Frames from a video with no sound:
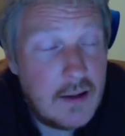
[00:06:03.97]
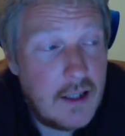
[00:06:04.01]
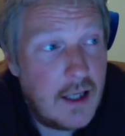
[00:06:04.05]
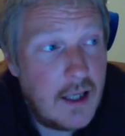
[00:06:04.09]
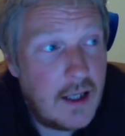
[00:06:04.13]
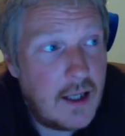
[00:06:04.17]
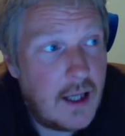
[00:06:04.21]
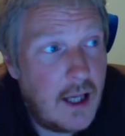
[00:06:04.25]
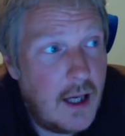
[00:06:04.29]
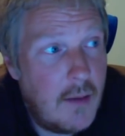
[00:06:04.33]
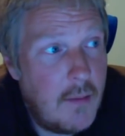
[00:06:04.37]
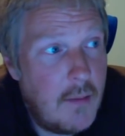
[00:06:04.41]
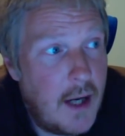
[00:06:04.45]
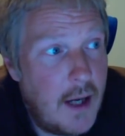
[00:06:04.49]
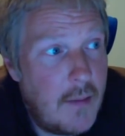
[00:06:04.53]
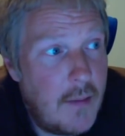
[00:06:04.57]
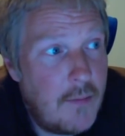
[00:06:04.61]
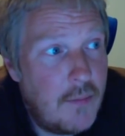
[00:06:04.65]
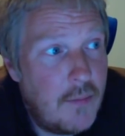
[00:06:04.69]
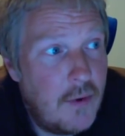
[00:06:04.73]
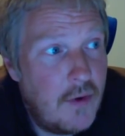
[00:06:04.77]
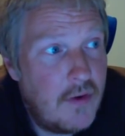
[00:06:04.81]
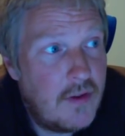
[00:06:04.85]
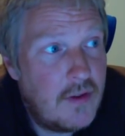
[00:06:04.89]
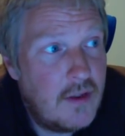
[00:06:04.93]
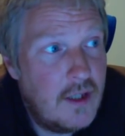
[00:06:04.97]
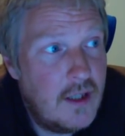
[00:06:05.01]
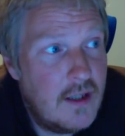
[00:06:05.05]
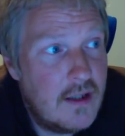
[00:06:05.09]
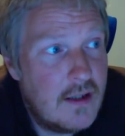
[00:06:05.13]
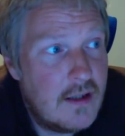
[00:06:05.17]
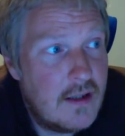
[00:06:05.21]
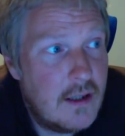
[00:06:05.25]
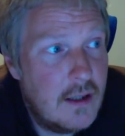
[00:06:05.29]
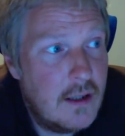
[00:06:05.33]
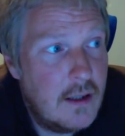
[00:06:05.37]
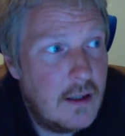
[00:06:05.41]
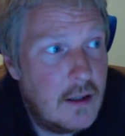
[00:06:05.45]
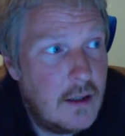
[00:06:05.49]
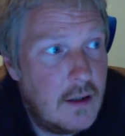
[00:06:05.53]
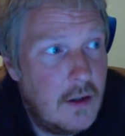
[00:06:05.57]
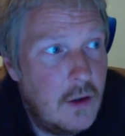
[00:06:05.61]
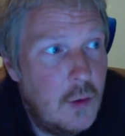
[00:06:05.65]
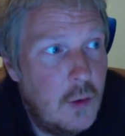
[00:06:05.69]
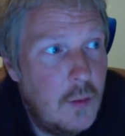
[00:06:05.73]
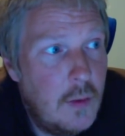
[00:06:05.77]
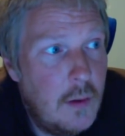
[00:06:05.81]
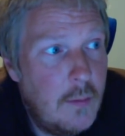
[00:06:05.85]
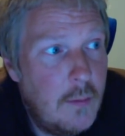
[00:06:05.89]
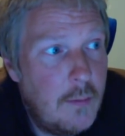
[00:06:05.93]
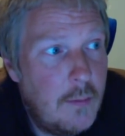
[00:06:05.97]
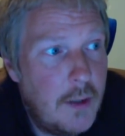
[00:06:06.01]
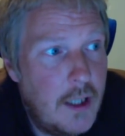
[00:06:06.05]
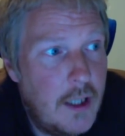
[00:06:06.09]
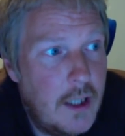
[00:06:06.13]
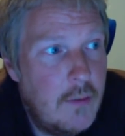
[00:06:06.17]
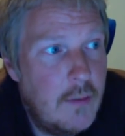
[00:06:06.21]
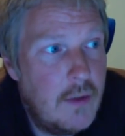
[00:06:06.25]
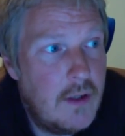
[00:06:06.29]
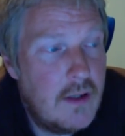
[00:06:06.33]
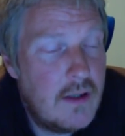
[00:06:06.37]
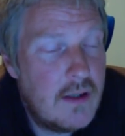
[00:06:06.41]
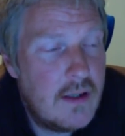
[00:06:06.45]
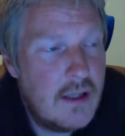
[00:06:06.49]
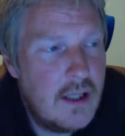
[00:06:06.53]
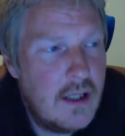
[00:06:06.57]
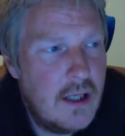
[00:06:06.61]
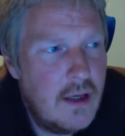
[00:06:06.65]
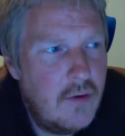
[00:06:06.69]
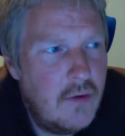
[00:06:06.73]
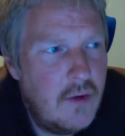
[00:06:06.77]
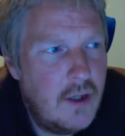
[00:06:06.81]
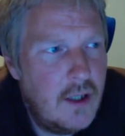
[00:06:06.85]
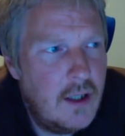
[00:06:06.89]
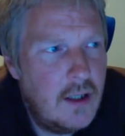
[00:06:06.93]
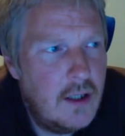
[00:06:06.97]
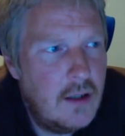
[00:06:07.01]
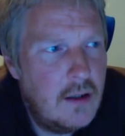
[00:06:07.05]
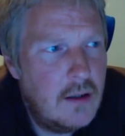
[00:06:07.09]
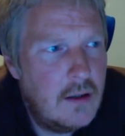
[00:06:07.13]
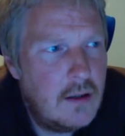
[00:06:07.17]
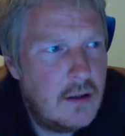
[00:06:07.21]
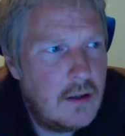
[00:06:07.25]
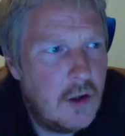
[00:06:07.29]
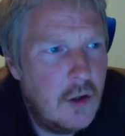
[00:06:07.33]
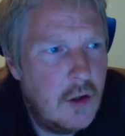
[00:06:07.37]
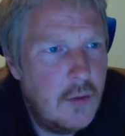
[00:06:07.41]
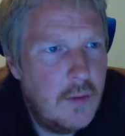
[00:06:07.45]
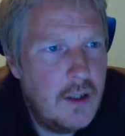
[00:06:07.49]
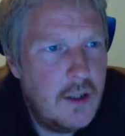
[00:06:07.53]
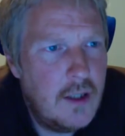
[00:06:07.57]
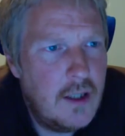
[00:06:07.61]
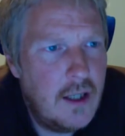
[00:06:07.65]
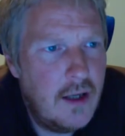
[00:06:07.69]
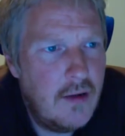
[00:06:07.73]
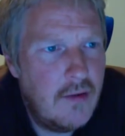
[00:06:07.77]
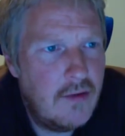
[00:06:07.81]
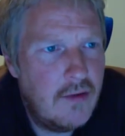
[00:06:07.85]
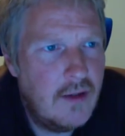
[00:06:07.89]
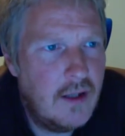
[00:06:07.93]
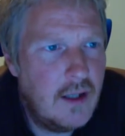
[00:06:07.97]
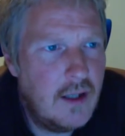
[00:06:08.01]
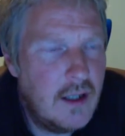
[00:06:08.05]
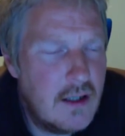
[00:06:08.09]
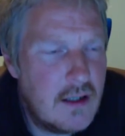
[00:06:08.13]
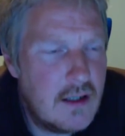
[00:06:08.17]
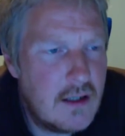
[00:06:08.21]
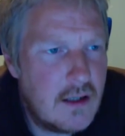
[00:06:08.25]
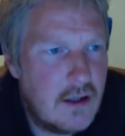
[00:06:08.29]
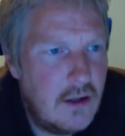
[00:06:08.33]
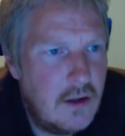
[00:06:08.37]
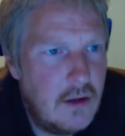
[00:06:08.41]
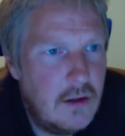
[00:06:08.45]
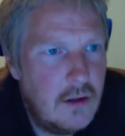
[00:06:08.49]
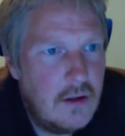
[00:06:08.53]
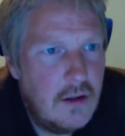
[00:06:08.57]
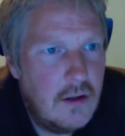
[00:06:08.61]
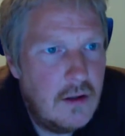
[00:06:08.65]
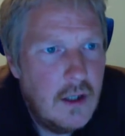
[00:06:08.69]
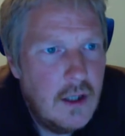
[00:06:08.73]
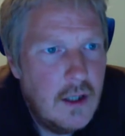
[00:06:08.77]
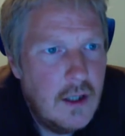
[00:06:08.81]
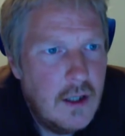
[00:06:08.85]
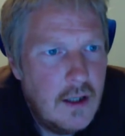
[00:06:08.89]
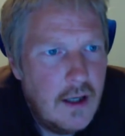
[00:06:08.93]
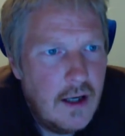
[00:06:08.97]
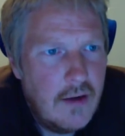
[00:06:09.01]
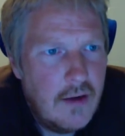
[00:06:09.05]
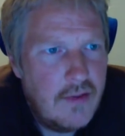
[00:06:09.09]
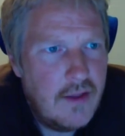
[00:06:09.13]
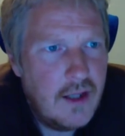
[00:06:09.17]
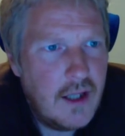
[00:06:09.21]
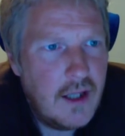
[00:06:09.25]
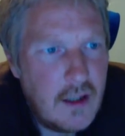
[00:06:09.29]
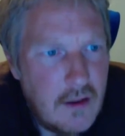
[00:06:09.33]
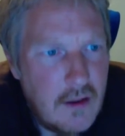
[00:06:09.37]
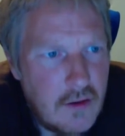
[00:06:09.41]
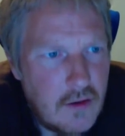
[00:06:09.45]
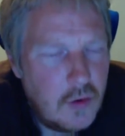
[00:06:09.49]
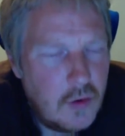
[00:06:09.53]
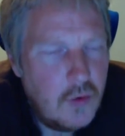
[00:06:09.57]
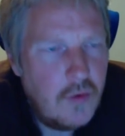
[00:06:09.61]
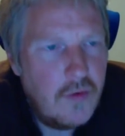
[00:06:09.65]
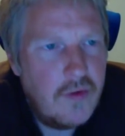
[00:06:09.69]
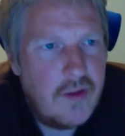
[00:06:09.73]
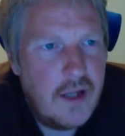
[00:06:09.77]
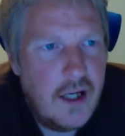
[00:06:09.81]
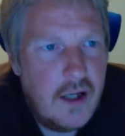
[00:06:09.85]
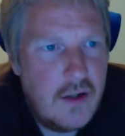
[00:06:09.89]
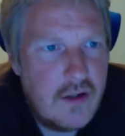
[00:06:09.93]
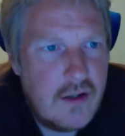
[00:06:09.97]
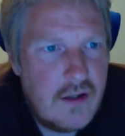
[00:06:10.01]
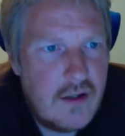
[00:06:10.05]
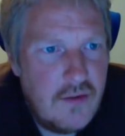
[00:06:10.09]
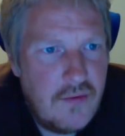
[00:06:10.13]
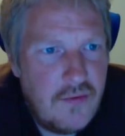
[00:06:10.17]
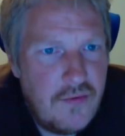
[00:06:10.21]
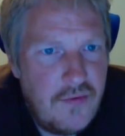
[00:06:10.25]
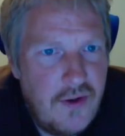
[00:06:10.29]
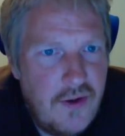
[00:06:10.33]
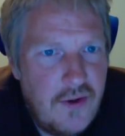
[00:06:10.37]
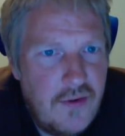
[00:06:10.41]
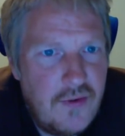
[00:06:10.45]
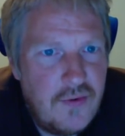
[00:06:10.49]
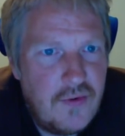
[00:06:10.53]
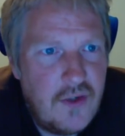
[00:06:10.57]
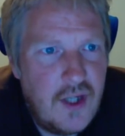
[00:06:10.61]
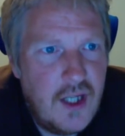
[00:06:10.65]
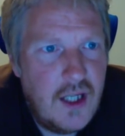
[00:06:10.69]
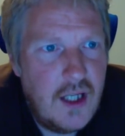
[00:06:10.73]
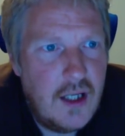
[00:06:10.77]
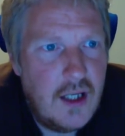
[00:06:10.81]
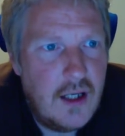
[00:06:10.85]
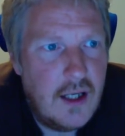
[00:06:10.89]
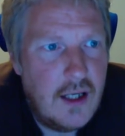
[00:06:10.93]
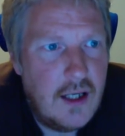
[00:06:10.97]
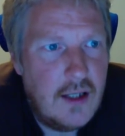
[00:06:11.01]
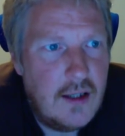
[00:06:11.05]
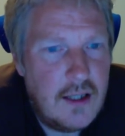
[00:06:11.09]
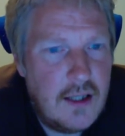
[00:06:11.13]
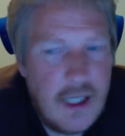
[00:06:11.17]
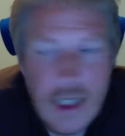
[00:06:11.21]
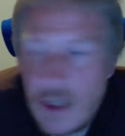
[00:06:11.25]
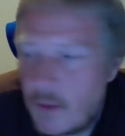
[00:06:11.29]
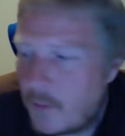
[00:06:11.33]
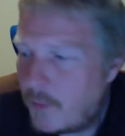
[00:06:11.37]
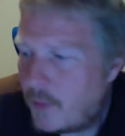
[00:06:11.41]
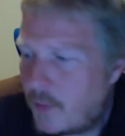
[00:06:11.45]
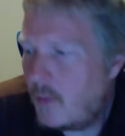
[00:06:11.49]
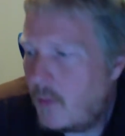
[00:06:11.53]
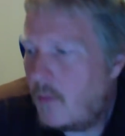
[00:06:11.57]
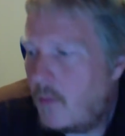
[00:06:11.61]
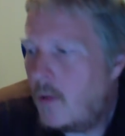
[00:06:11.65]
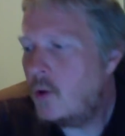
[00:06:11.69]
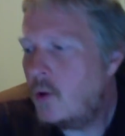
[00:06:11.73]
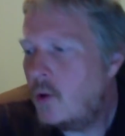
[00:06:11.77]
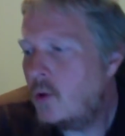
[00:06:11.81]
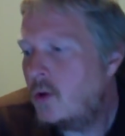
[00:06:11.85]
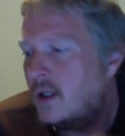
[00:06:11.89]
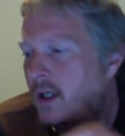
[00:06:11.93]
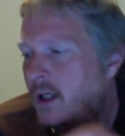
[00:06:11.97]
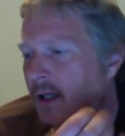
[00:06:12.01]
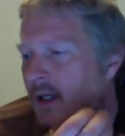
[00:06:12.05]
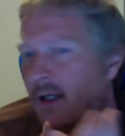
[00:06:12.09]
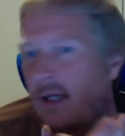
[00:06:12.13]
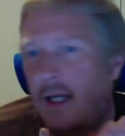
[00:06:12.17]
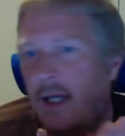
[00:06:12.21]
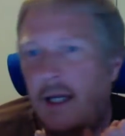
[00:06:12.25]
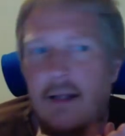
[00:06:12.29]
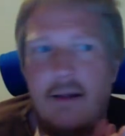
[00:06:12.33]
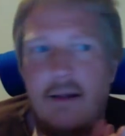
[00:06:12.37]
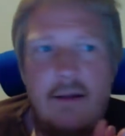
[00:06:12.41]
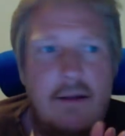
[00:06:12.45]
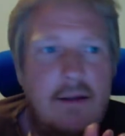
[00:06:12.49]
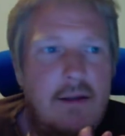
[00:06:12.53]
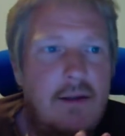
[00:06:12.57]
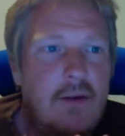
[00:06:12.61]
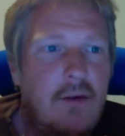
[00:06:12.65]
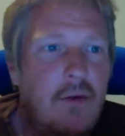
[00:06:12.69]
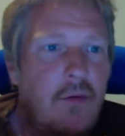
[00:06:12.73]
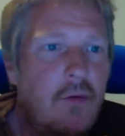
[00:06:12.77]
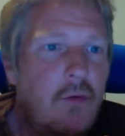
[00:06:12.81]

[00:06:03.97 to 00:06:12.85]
They came up with this global payment steering committee, I think it's called, I think in 2015, and they're promoting that